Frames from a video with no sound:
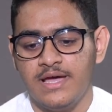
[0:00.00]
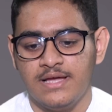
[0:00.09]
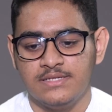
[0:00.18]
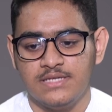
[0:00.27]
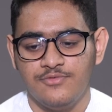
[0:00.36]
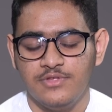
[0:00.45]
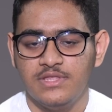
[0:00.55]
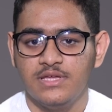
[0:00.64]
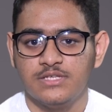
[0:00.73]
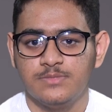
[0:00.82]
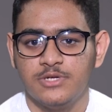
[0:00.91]
as
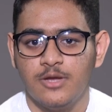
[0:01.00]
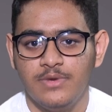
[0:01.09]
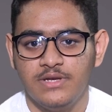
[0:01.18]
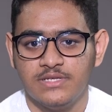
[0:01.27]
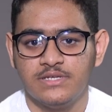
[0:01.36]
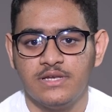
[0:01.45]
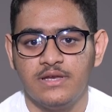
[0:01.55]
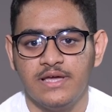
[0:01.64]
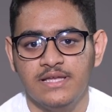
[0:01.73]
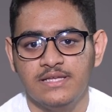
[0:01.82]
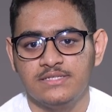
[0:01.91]
everything is becoming
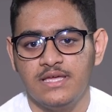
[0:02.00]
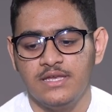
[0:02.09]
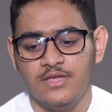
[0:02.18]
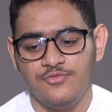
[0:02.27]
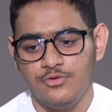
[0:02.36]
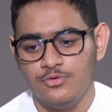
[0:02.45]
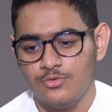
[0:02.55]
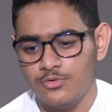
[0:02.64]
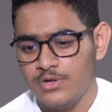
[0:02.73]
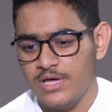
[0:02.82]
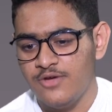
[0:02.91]
digitalized and if you
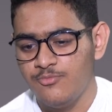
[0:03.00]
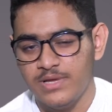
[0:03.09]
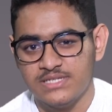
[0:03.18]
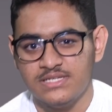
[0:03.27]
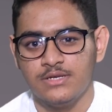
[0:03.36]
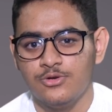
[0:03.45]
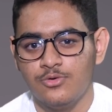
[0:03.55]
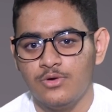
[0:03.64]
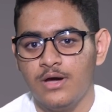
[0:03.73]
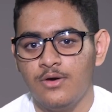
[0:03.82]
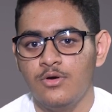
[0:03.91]
don't have basic
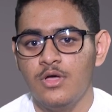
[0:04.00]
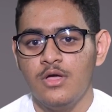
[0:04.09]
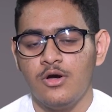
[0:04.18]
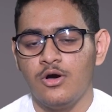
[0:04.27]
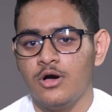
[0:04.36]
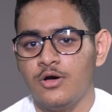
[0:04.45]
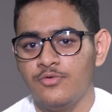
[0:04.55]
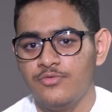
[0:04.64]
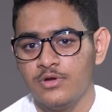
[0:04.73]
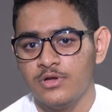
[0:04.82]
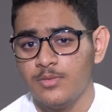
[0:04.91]
know-how of uh,